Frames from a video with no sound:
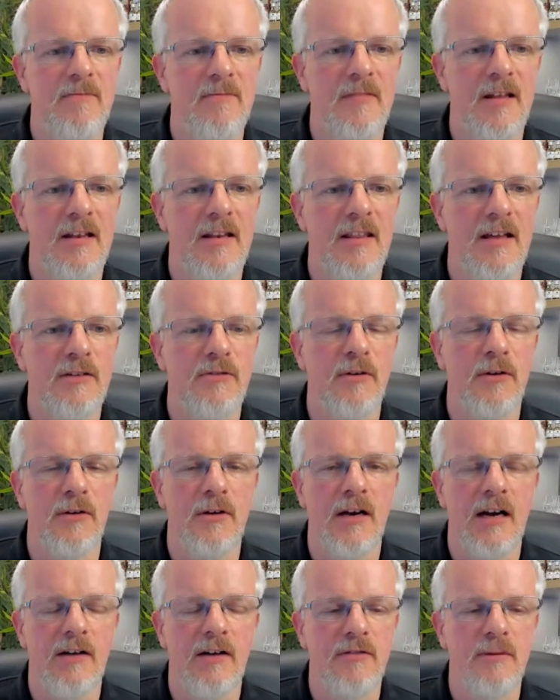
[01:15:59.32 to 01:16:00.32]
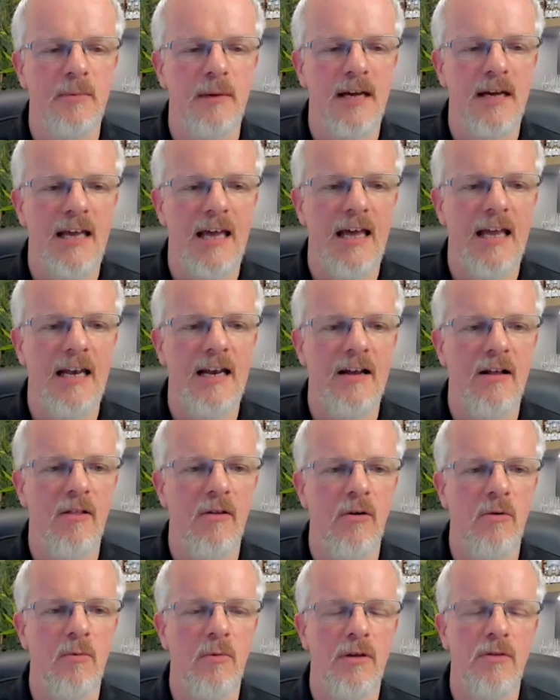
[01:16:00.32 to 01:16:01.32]
thanks for looking after me again,
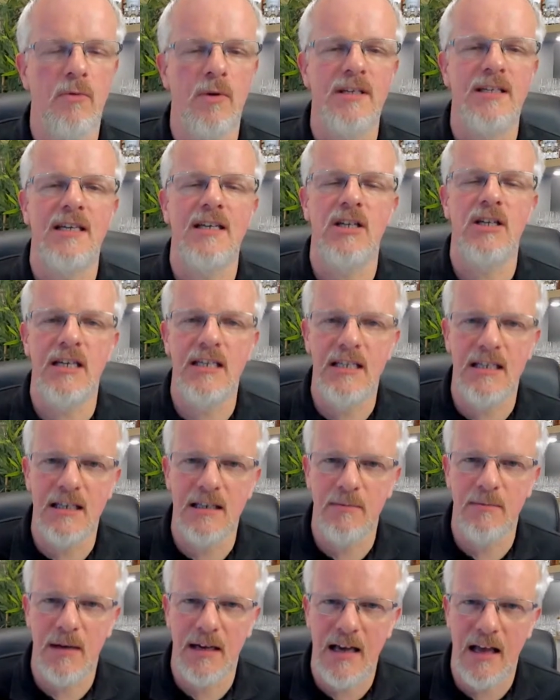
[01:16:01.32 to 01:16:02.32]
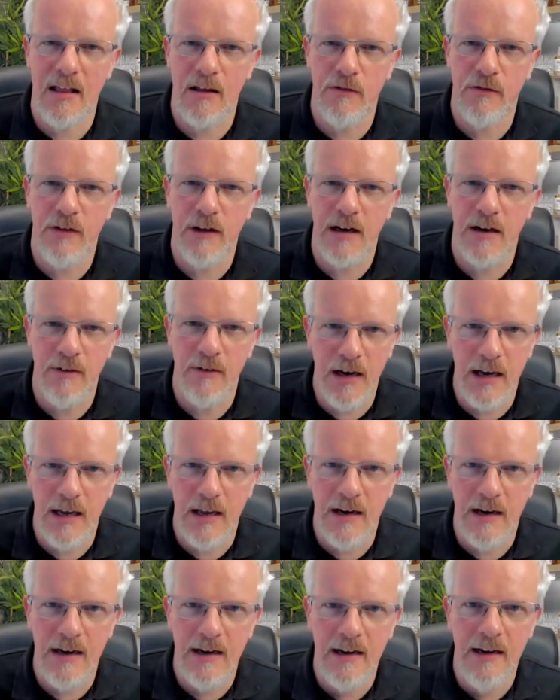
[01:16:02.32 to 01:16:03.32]
along with Whiskey Jason, McAllen Fine and
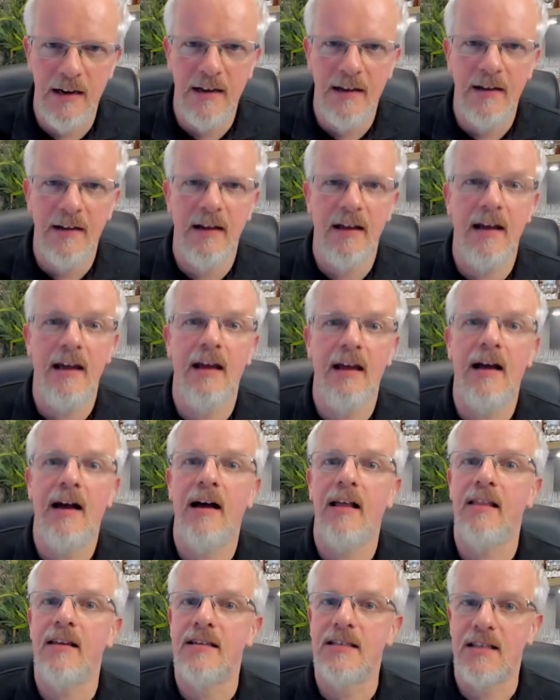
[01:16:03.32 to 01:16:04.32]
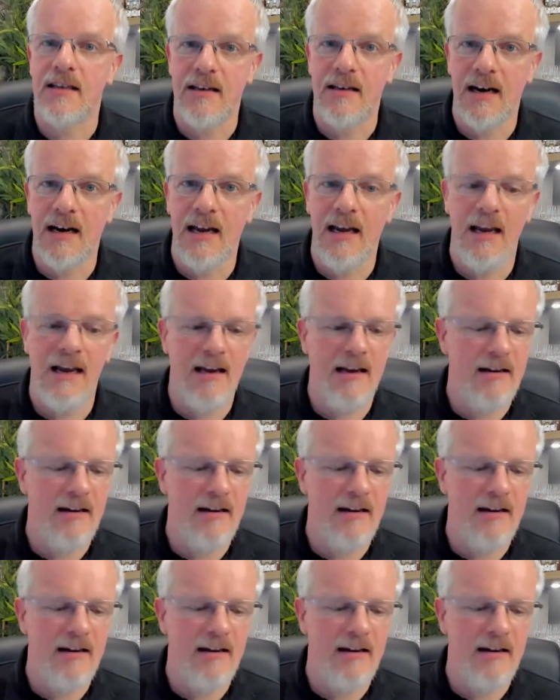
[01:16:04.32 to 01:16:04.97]
Rare, Alistair Gray.